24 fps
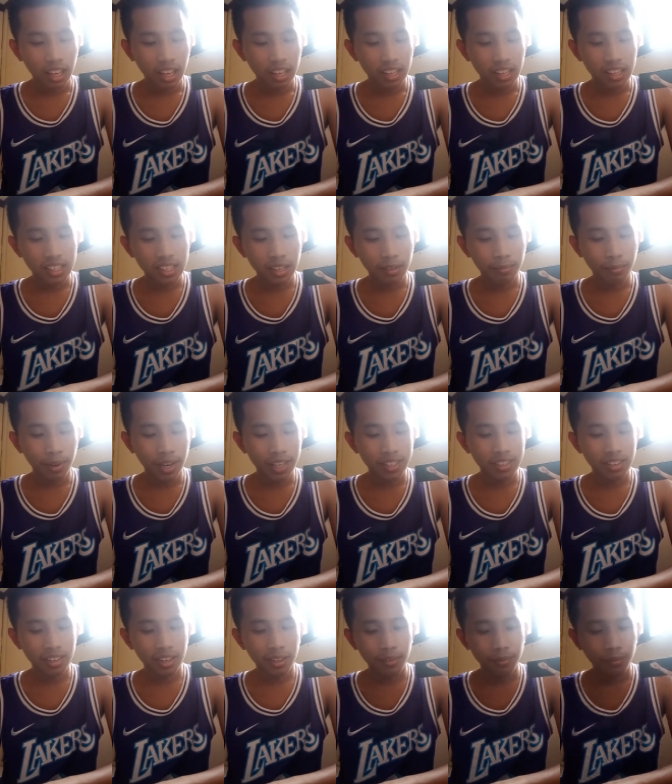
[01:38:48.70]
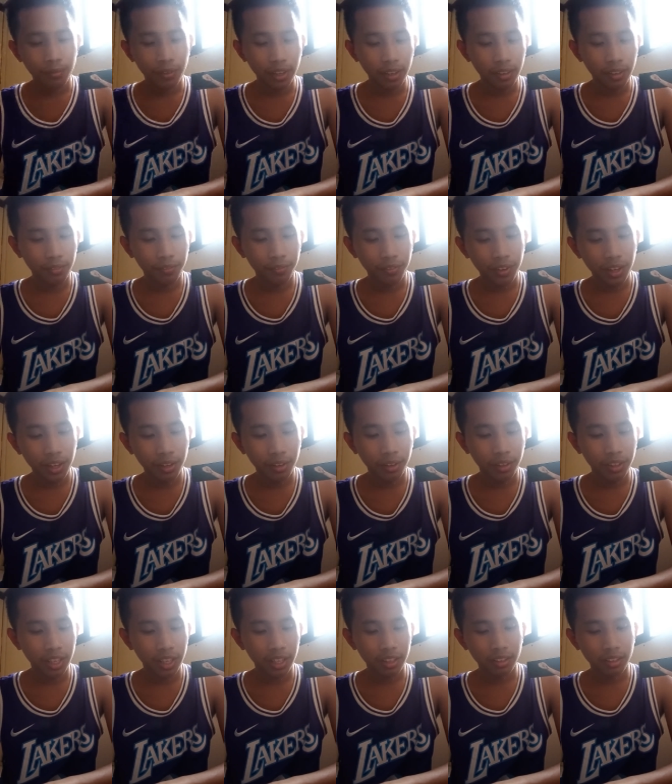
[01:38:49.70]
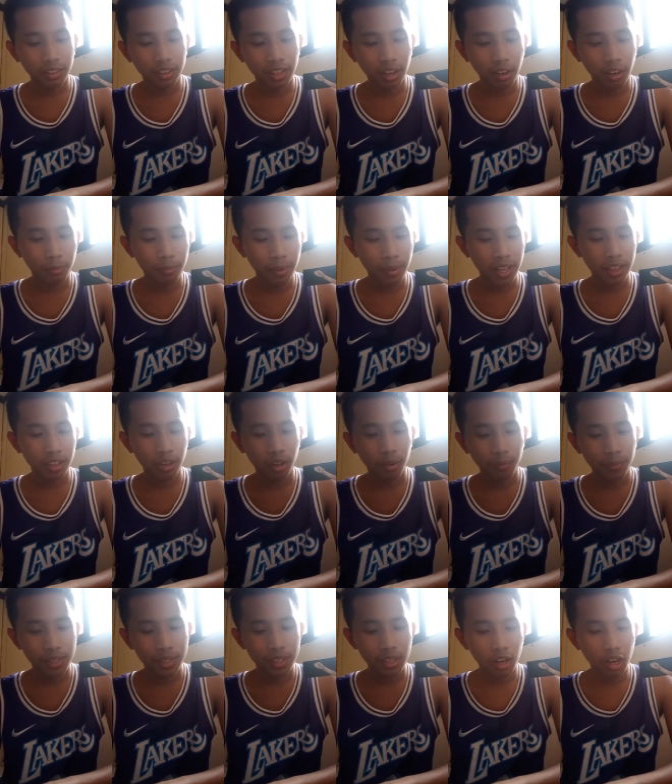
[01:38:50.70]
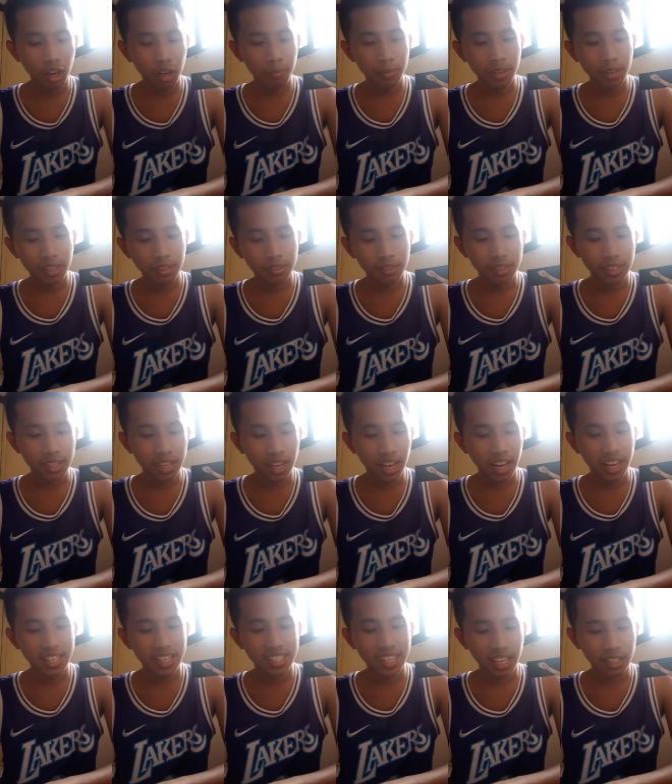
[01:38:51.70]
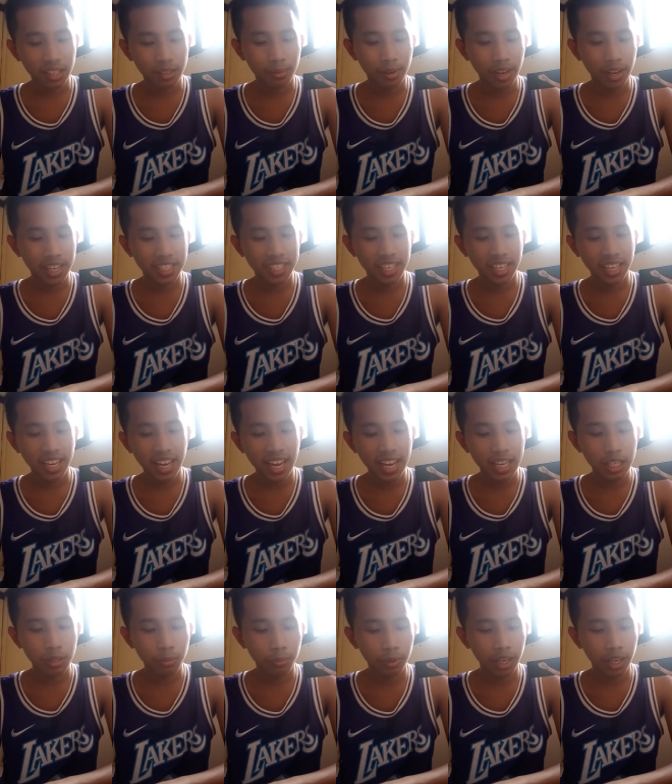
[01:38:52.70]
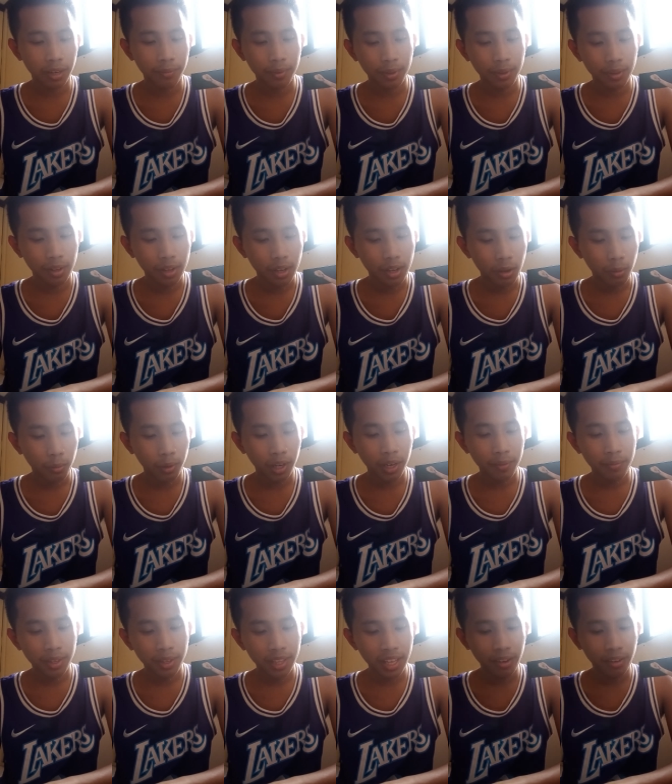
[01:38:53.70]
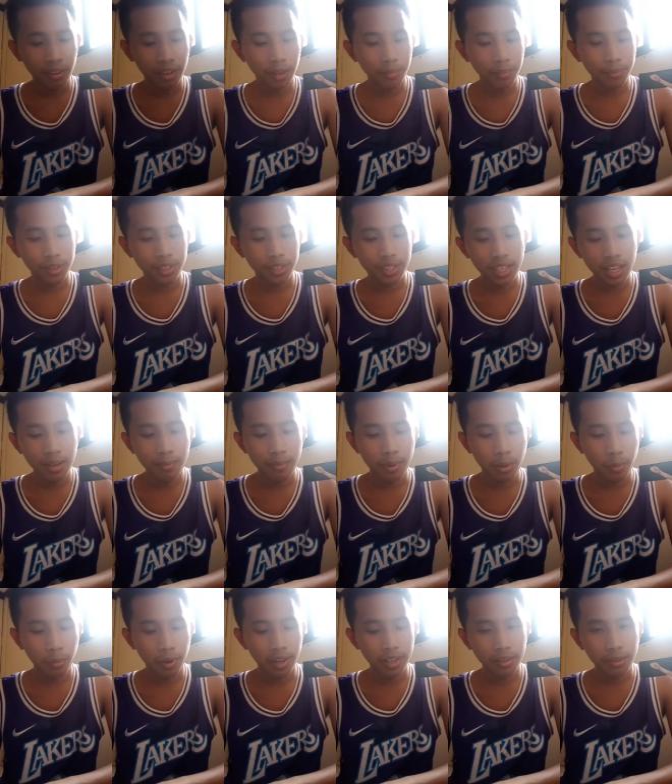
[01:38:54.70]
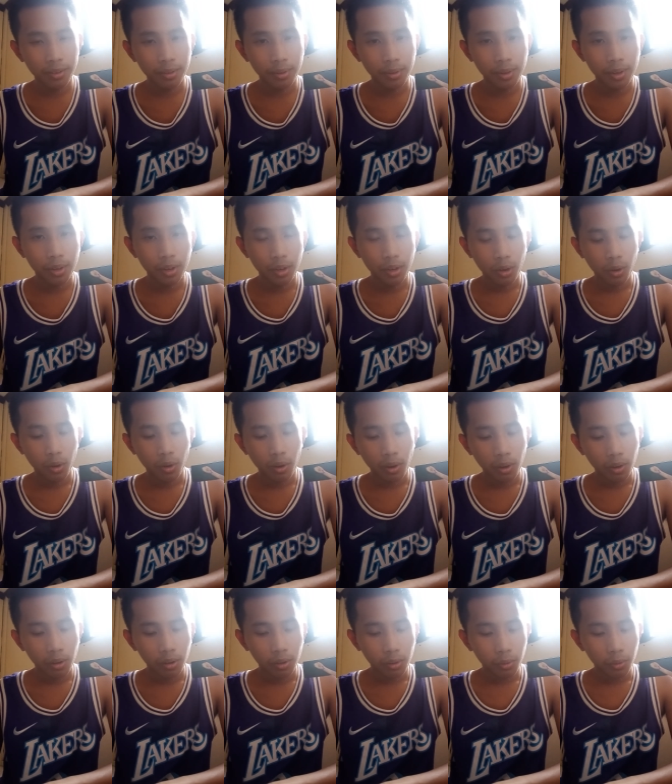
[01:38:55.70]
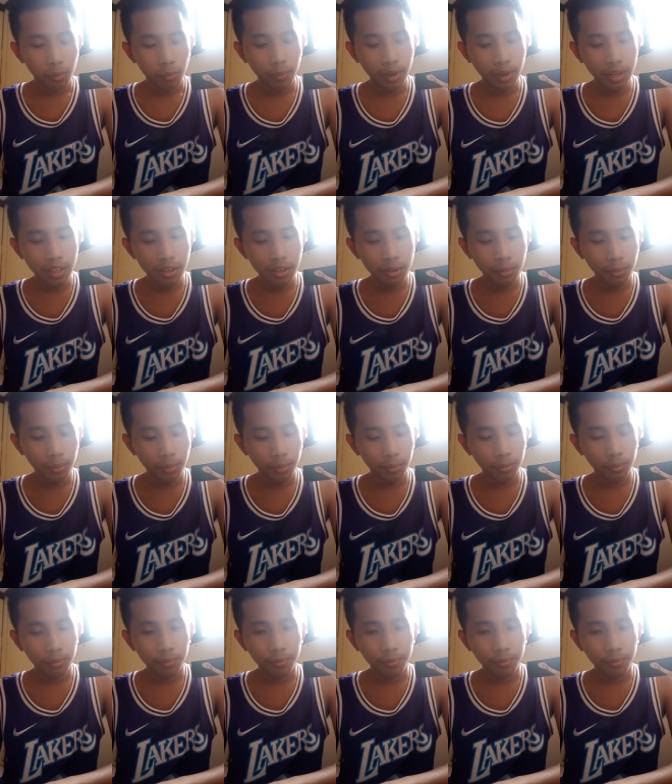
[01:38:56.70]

his advisor, and Phicol, and the commander of his army, to see Isaac. So Isaac asked, What have you now come to see me? When you were